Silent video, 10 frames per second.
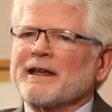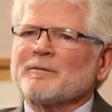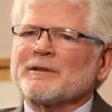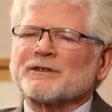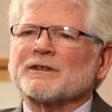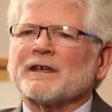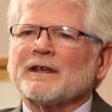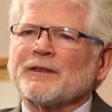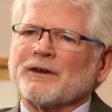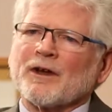name is
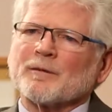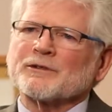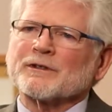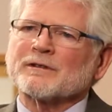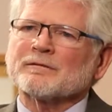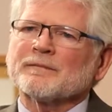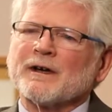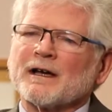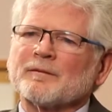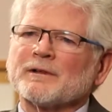Keith Thompson.
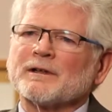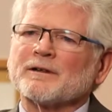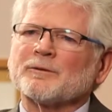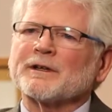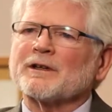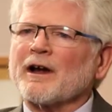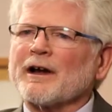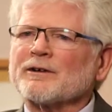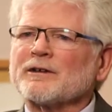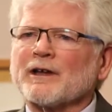I'm a
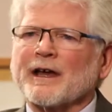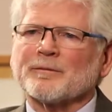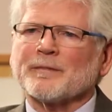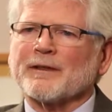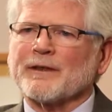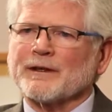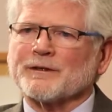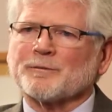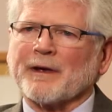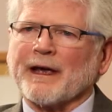retired United
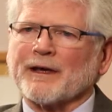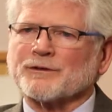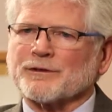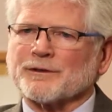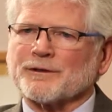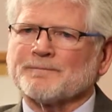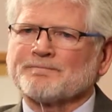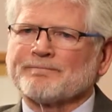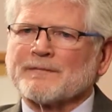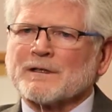Methodist pastor,
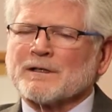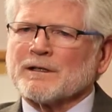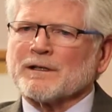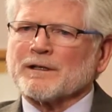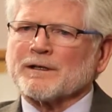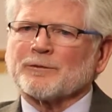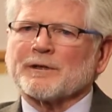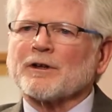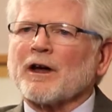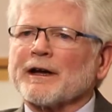
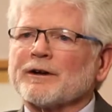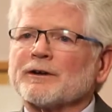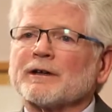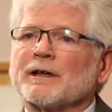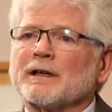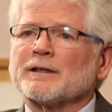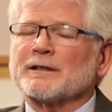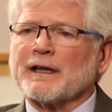retired in